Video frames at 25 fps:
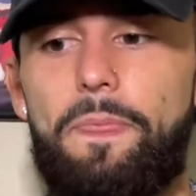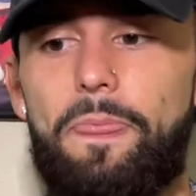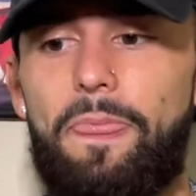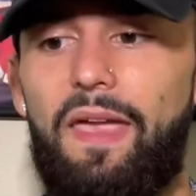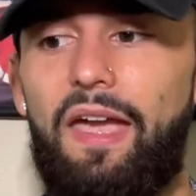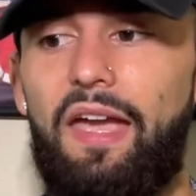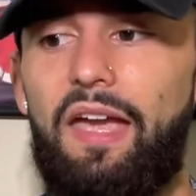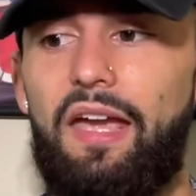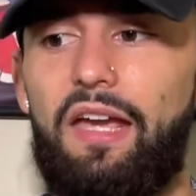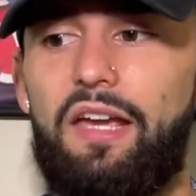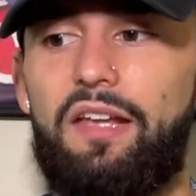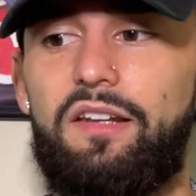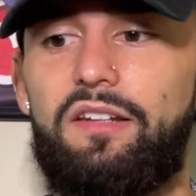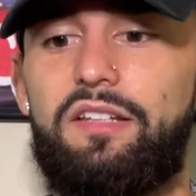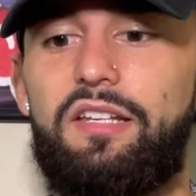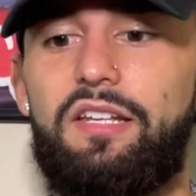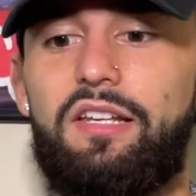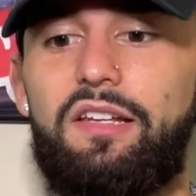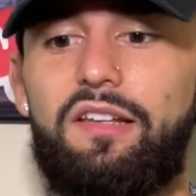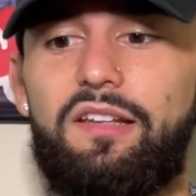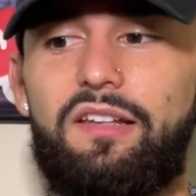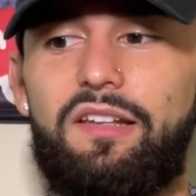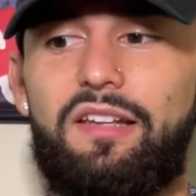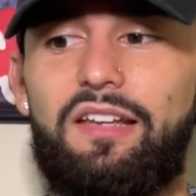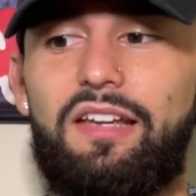And
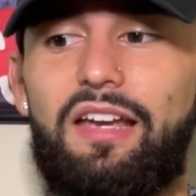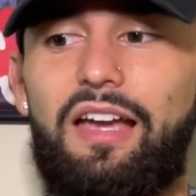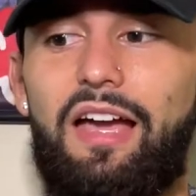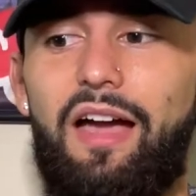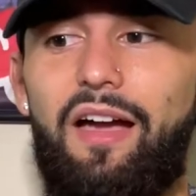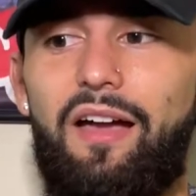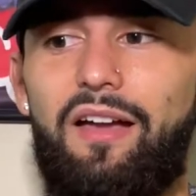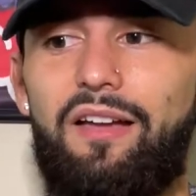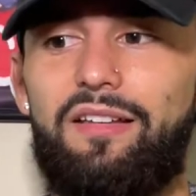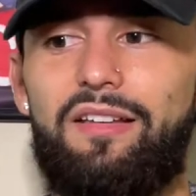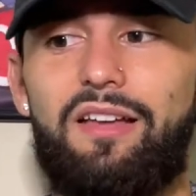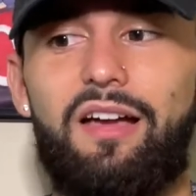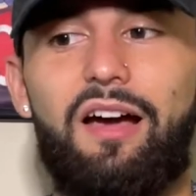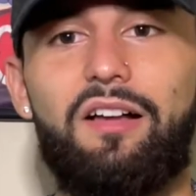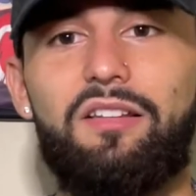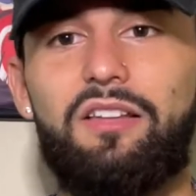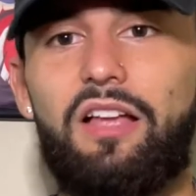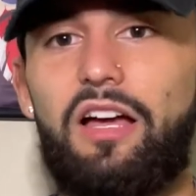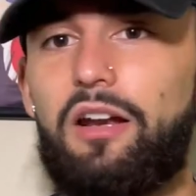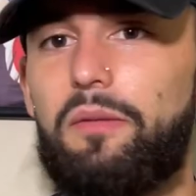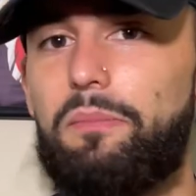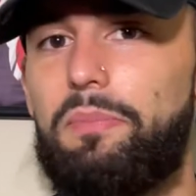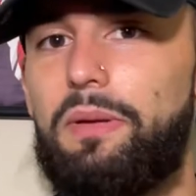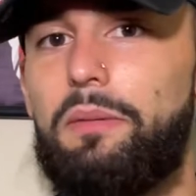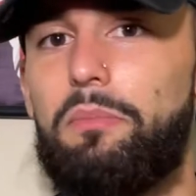a
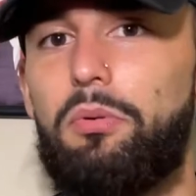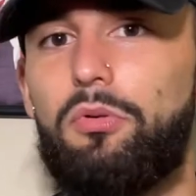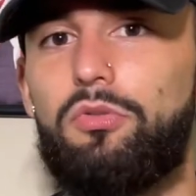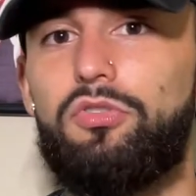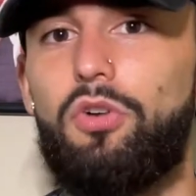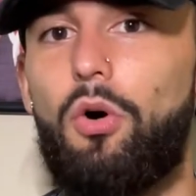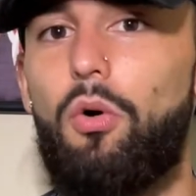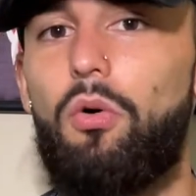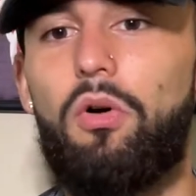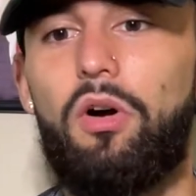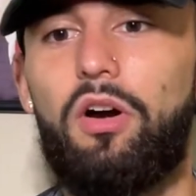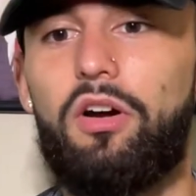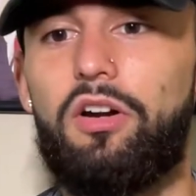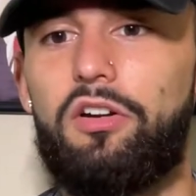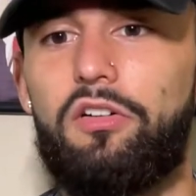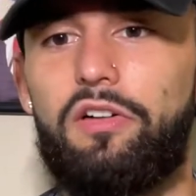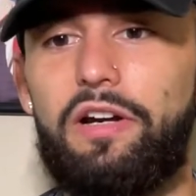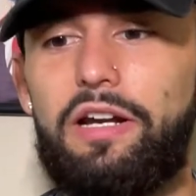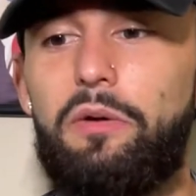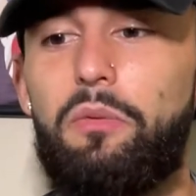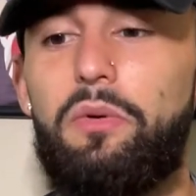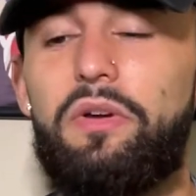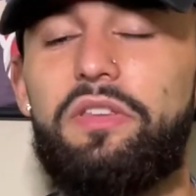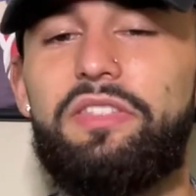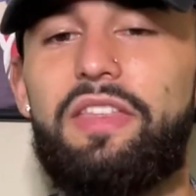lot of people don't
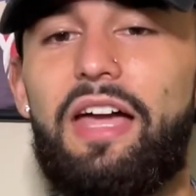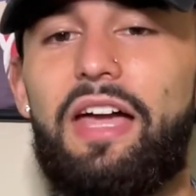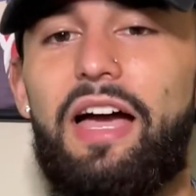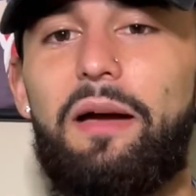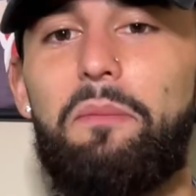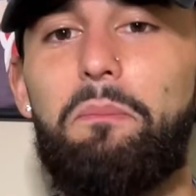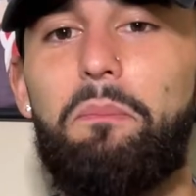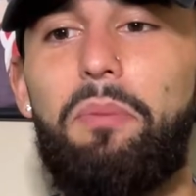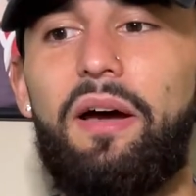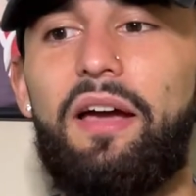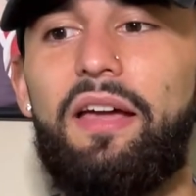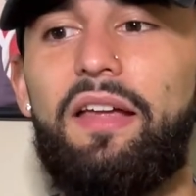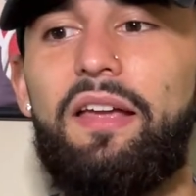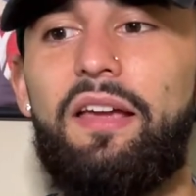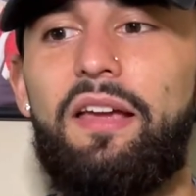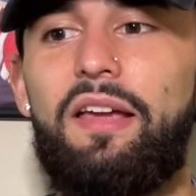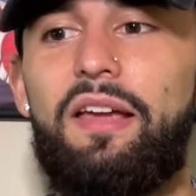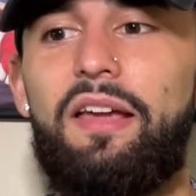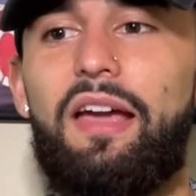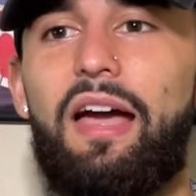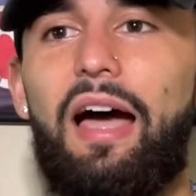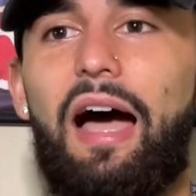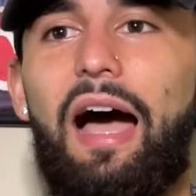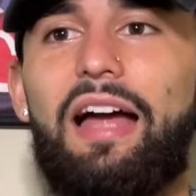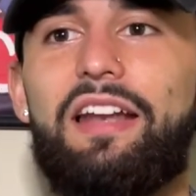agree with that, but
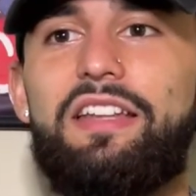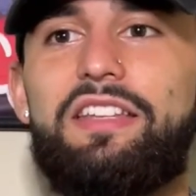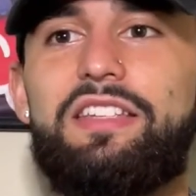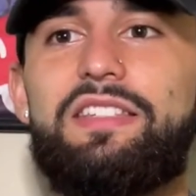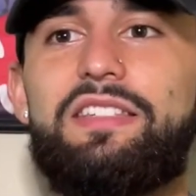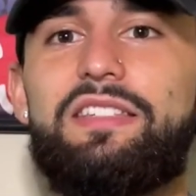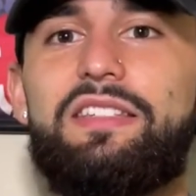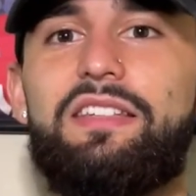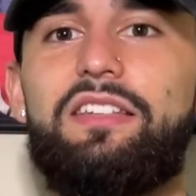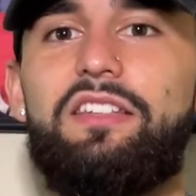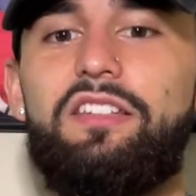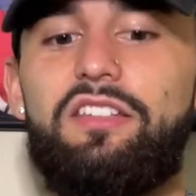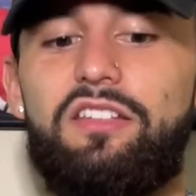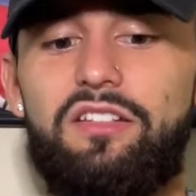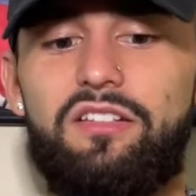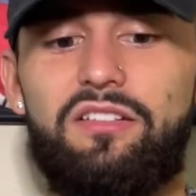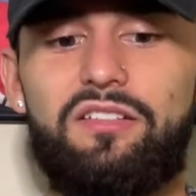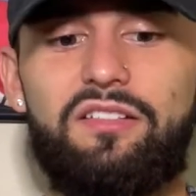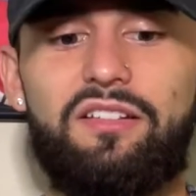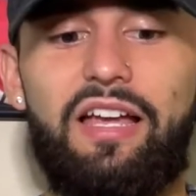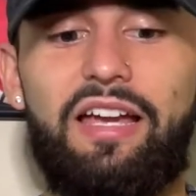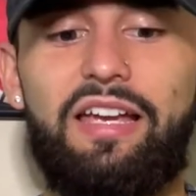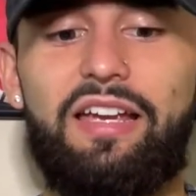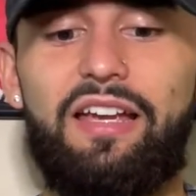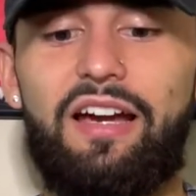I just,
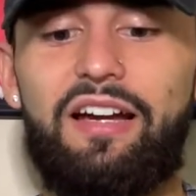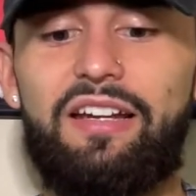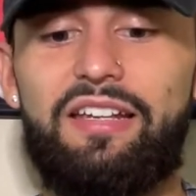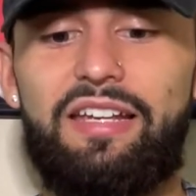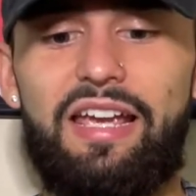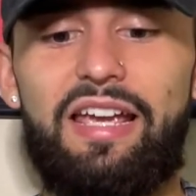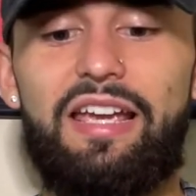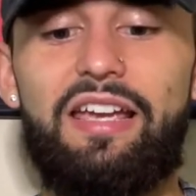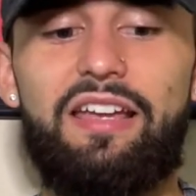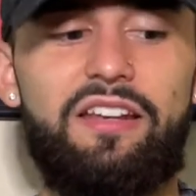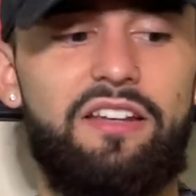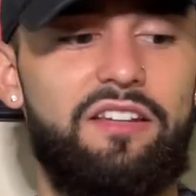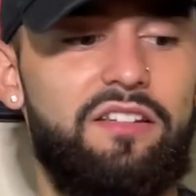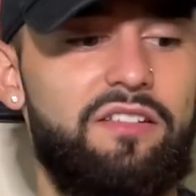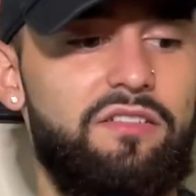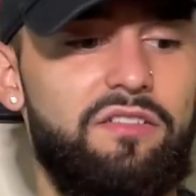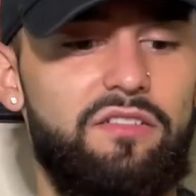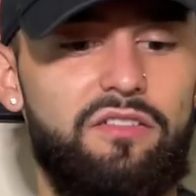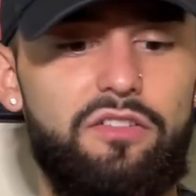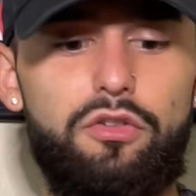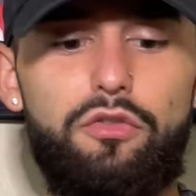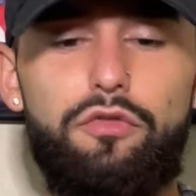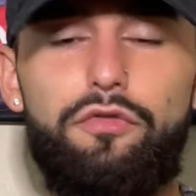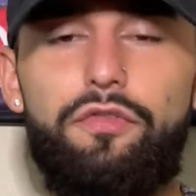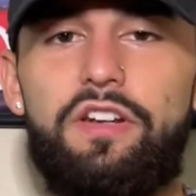again,
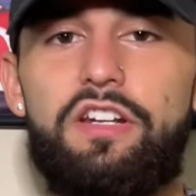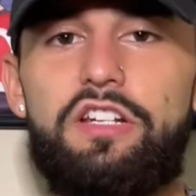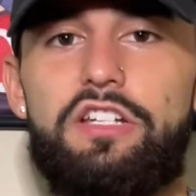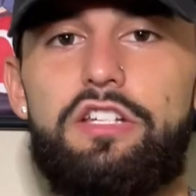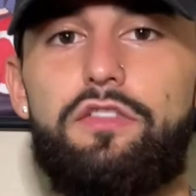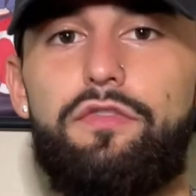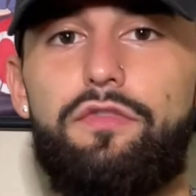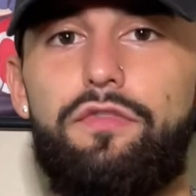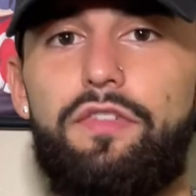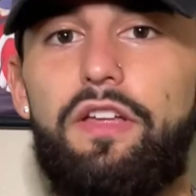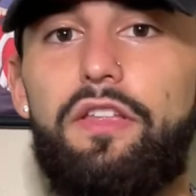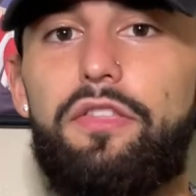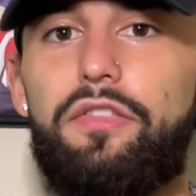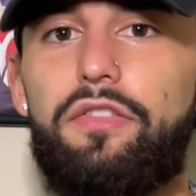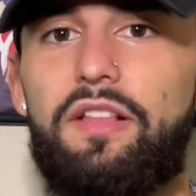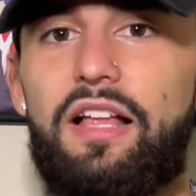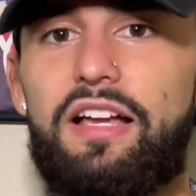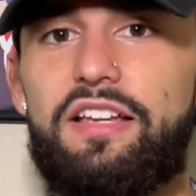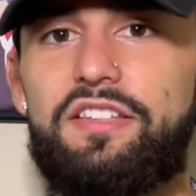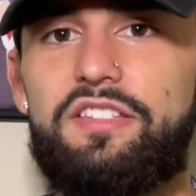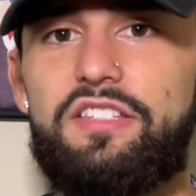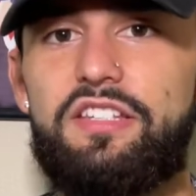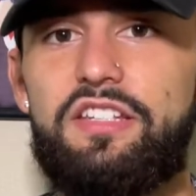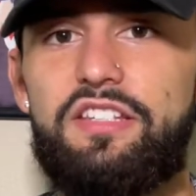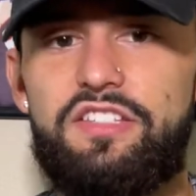you finished 5th
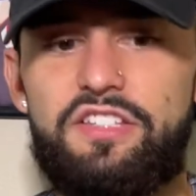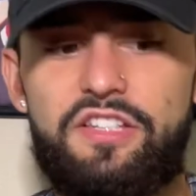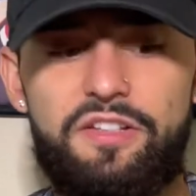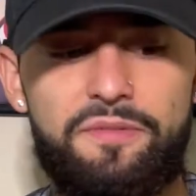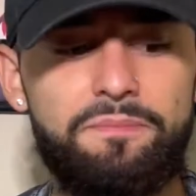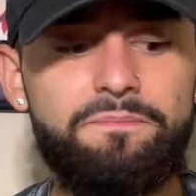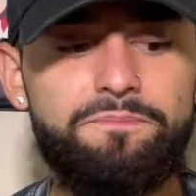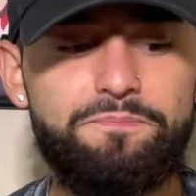last season